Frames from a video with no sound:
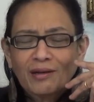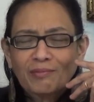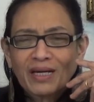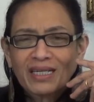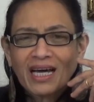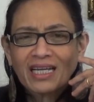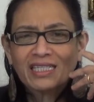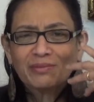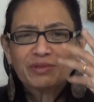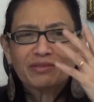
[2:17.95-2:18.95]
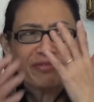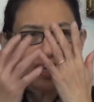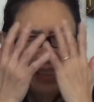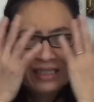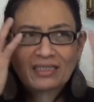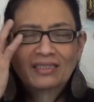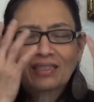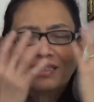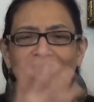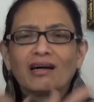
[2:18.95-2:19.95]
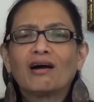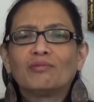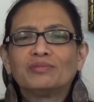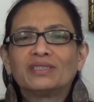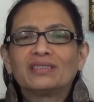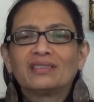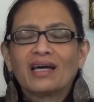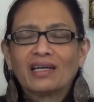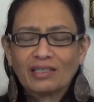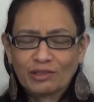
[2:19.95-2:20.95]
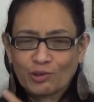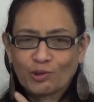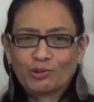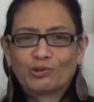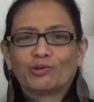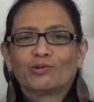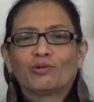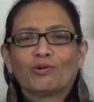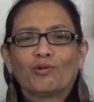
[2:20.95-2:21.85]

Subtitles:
But Adib's face, his arms and his torso